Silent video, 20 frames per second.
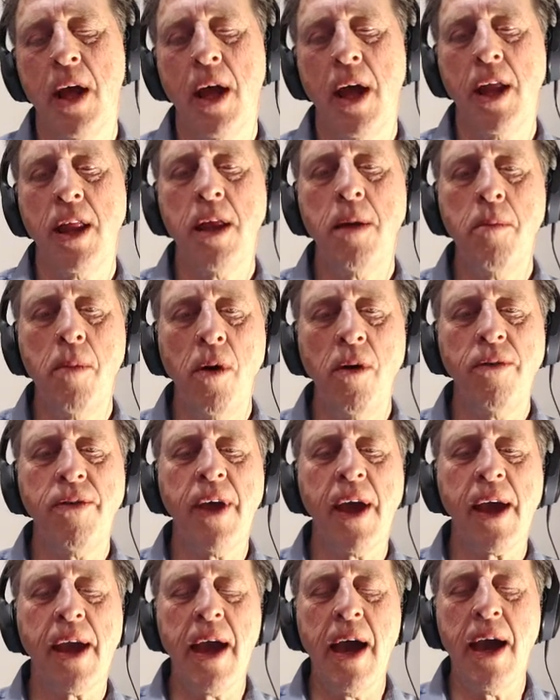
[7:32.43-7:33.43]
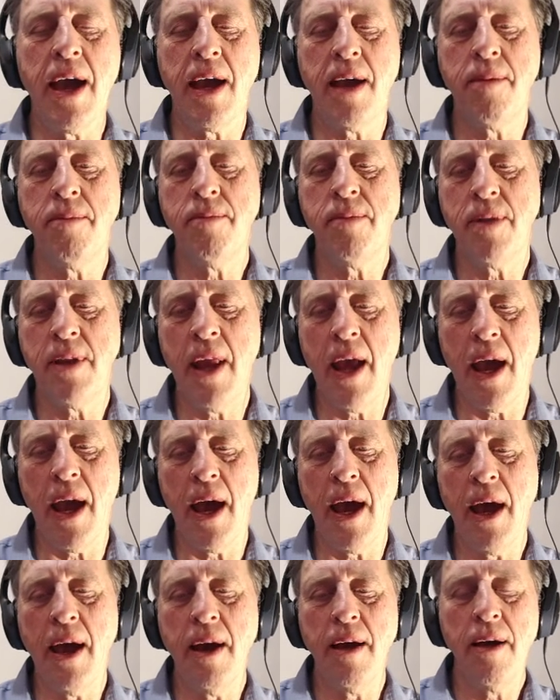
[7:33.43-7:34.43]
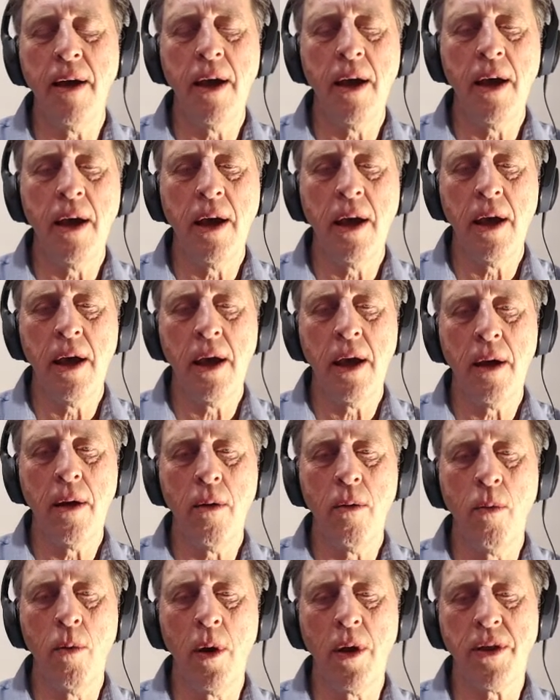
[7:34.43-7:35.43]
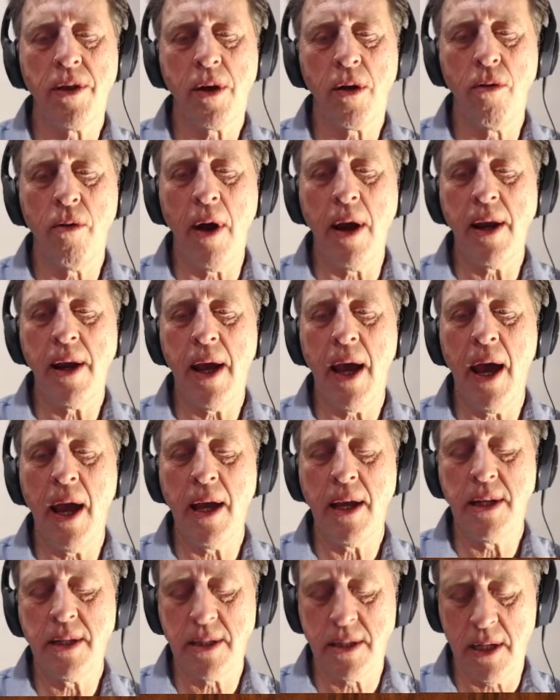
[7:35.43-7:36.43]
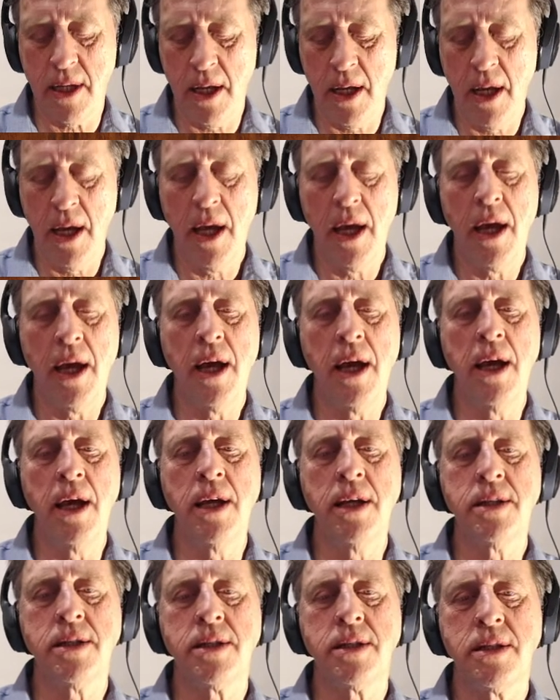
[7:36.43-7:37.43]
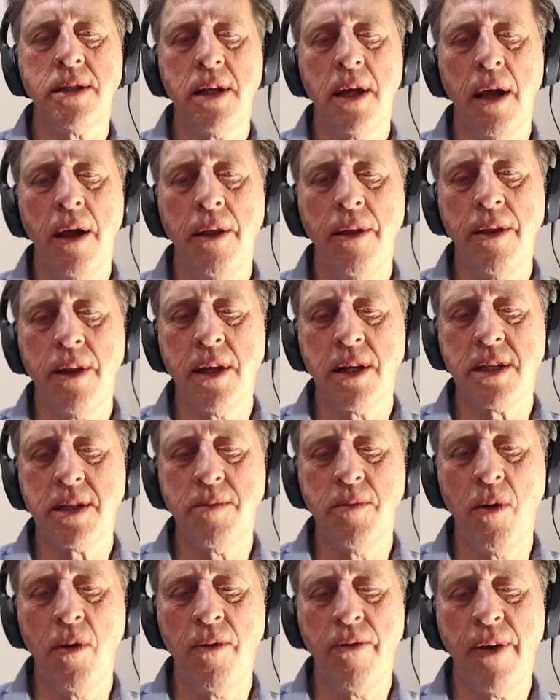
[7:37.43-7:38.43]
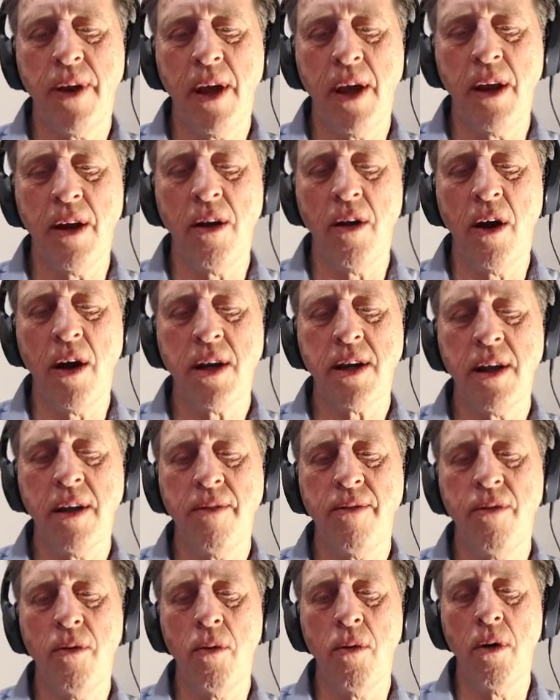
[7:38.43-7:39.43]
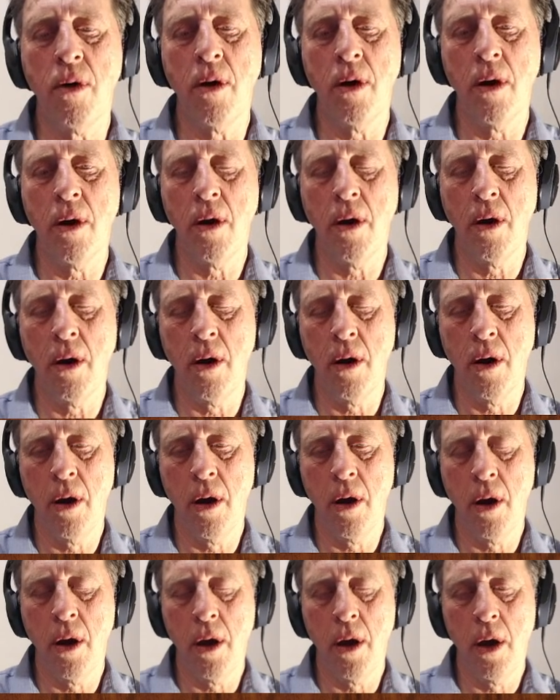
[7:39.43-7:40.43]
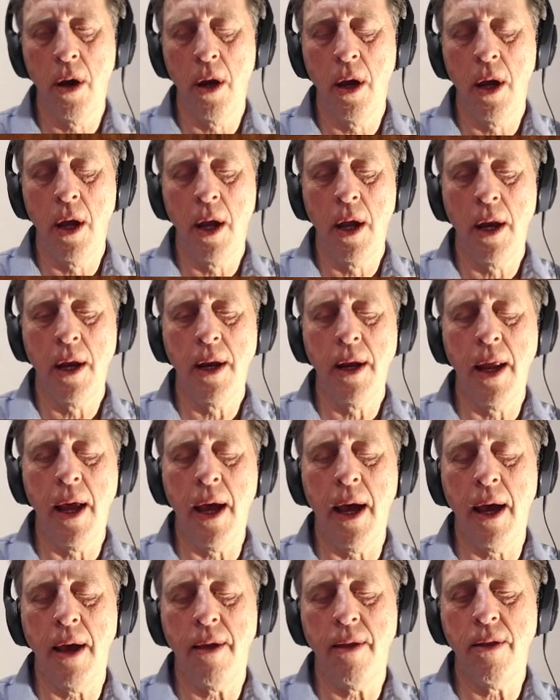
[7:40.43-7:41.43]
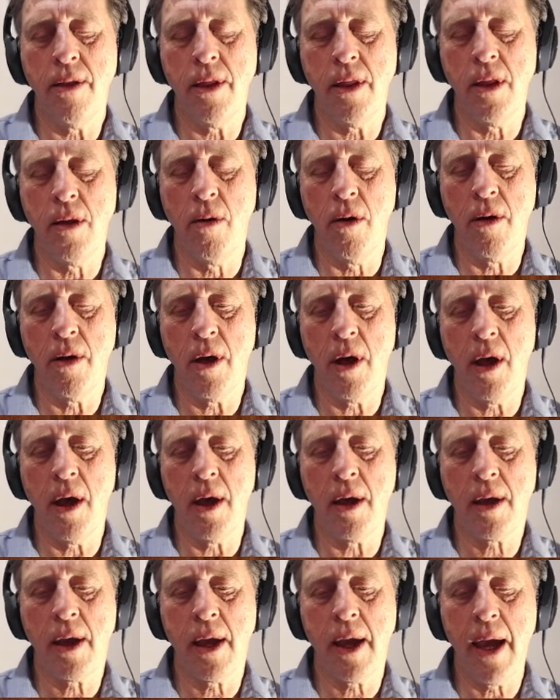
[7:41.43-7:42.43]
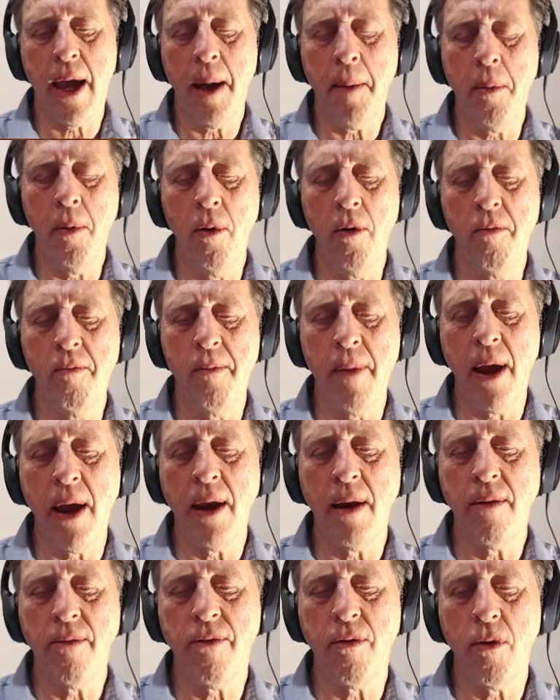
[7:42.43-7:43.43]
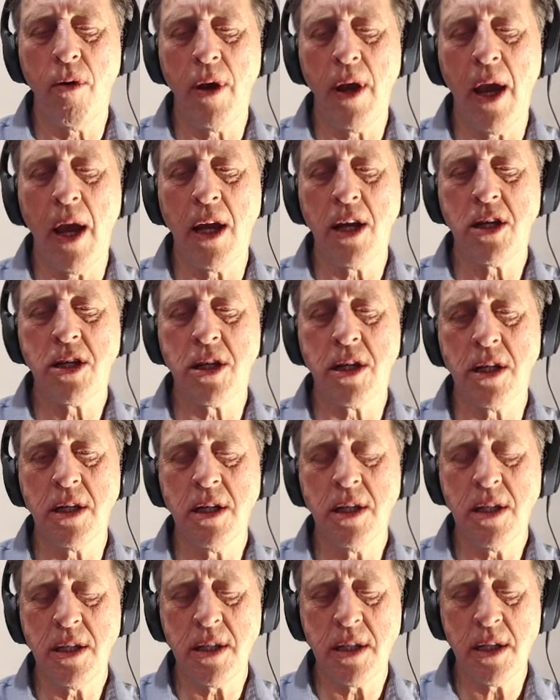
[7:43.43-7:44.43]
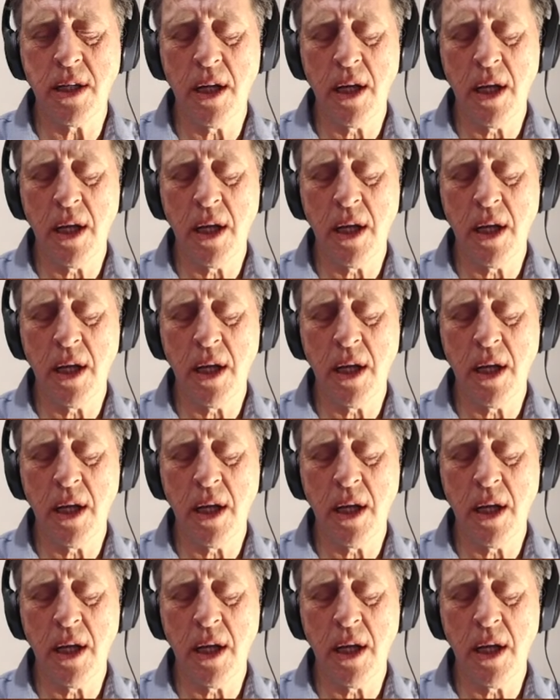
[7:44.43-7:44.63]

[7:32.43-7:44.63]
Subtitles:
The move that came now with great haste is this move here, Knight e4. Now, there are a couple of main variations.